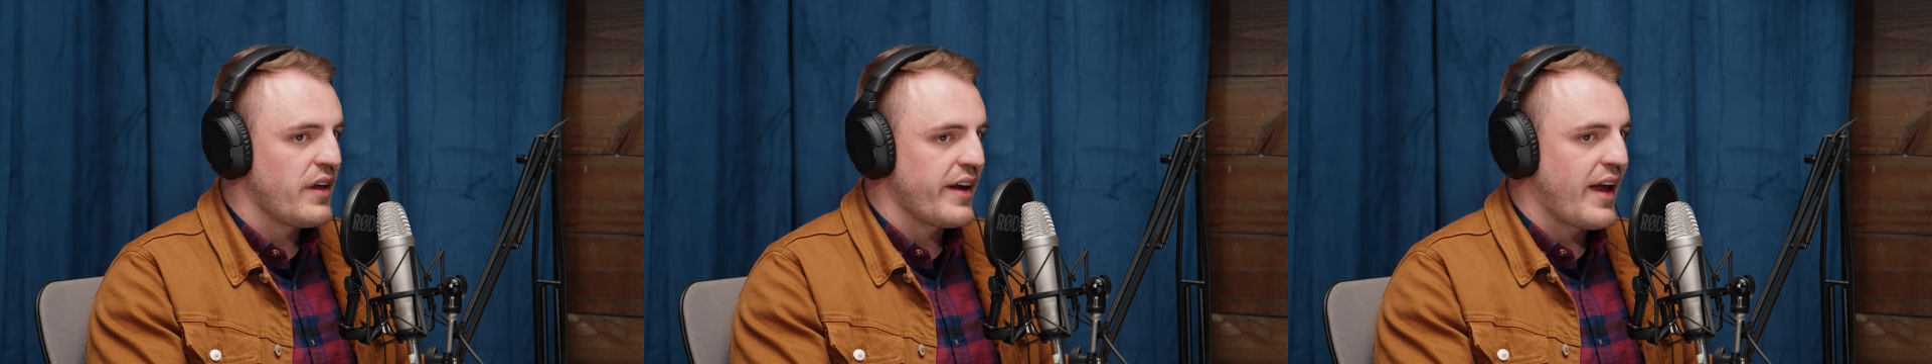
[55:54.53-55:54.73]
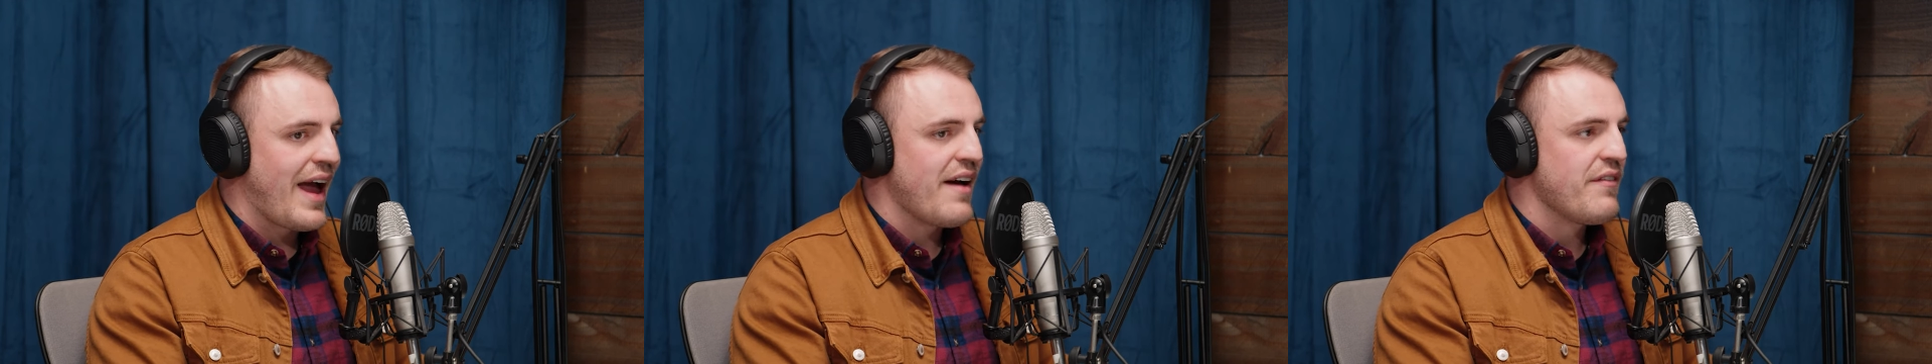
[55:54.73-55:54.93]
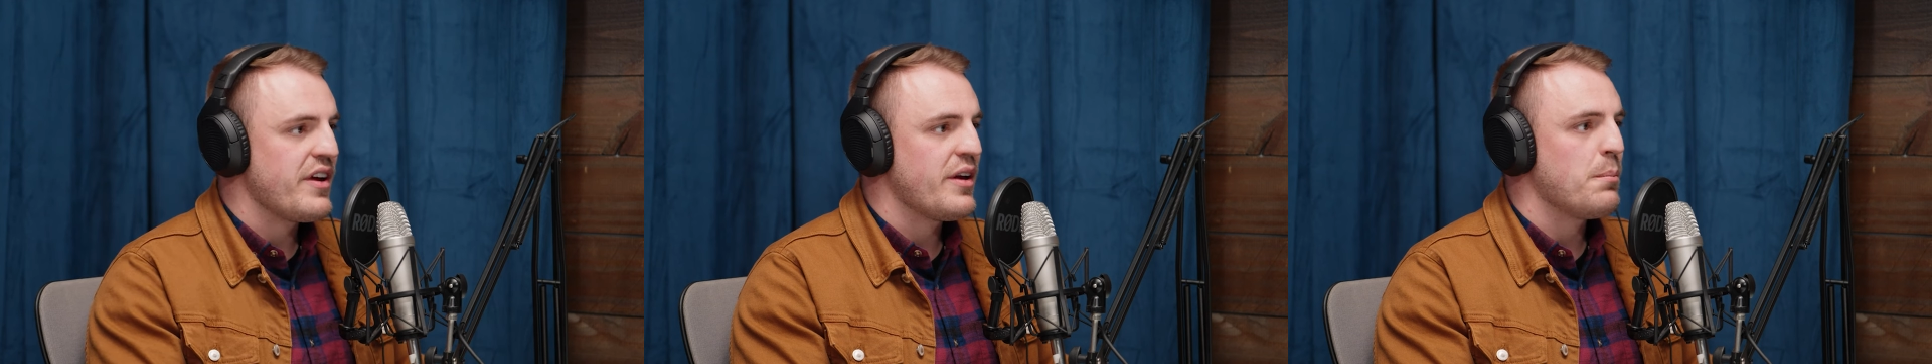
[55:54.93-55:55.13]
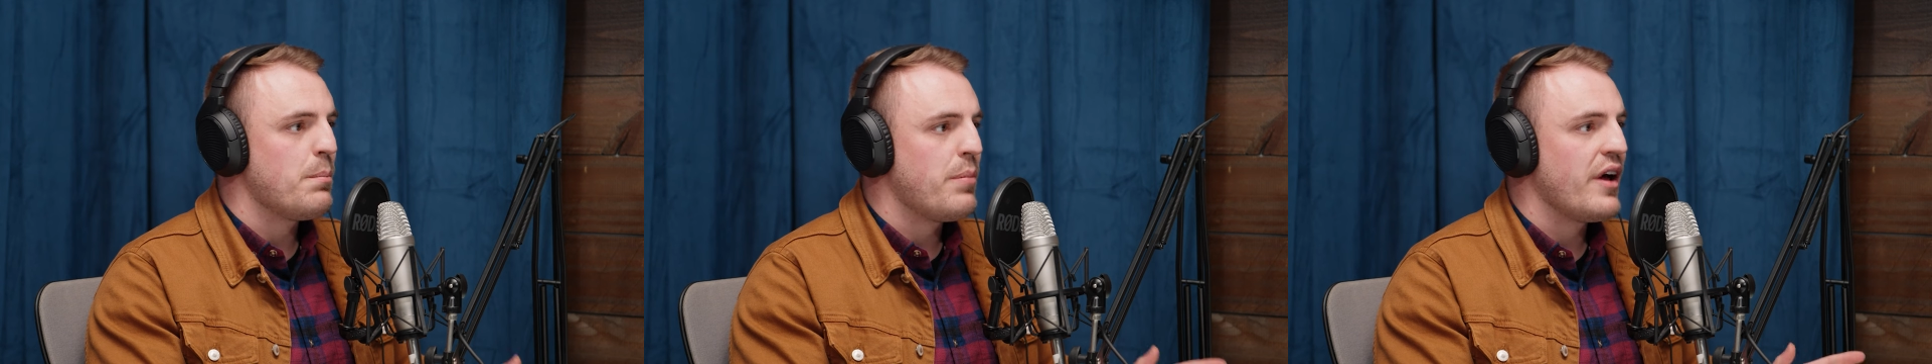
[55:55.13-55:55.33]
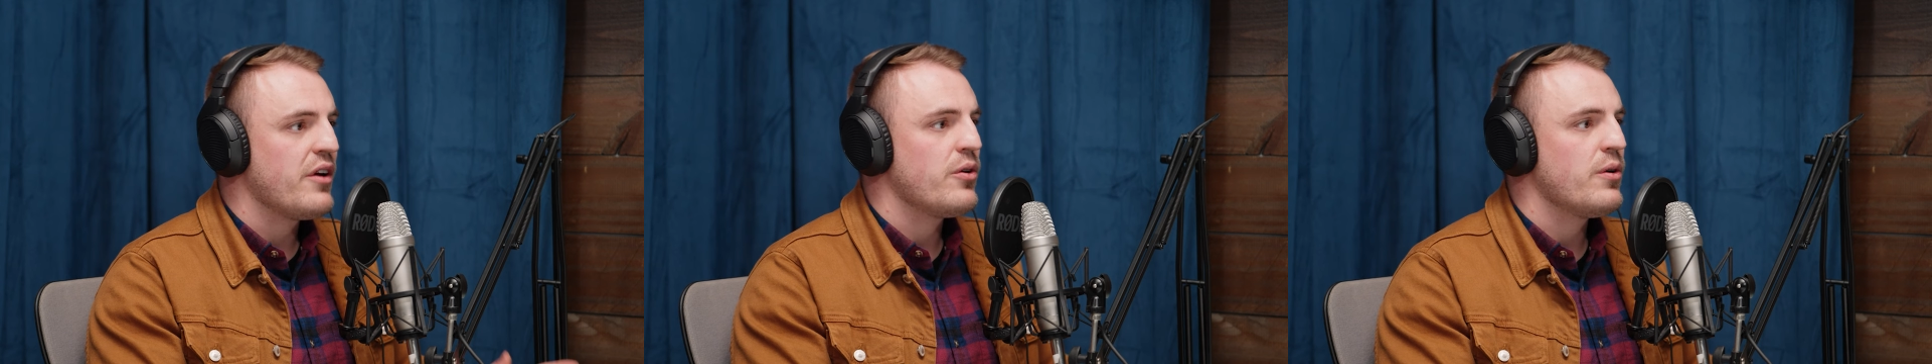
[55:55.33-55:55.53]
like having
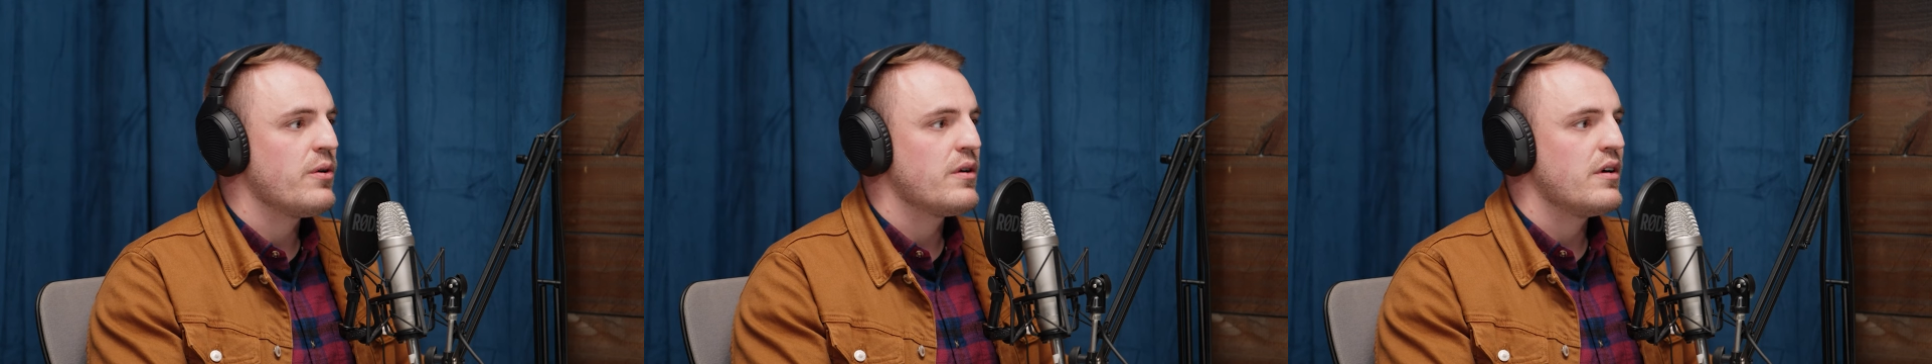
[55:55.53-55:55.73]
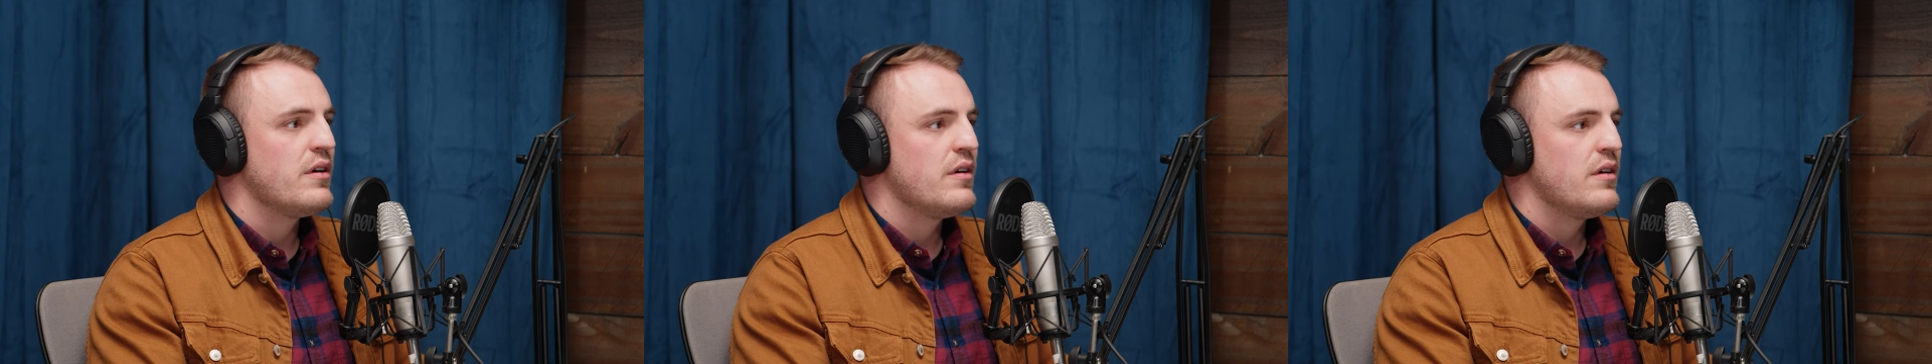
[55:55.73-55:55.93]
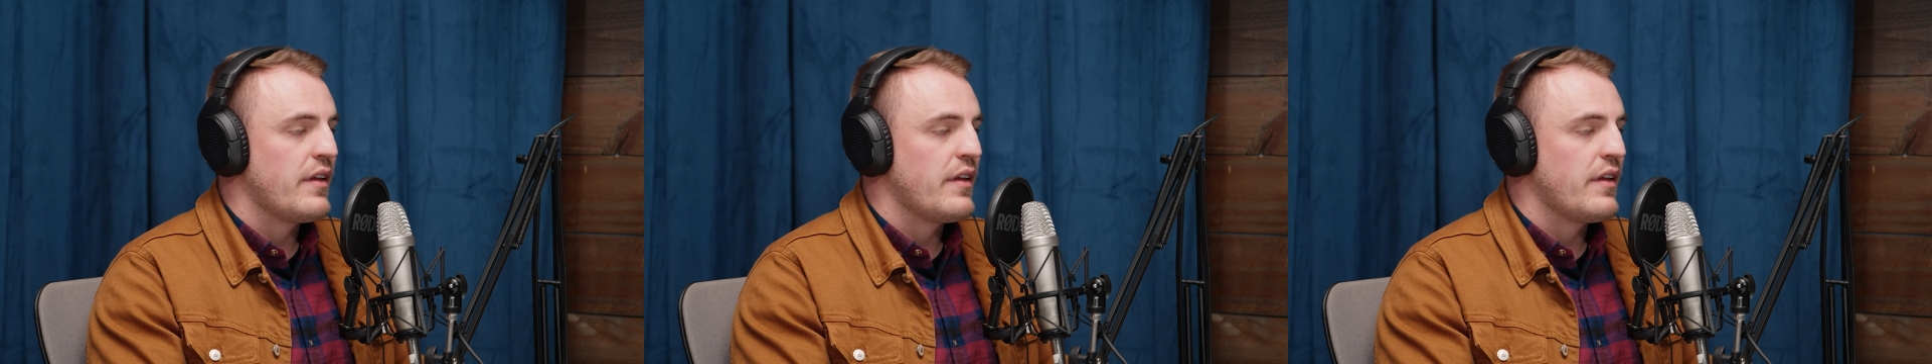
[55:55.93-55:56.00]
better,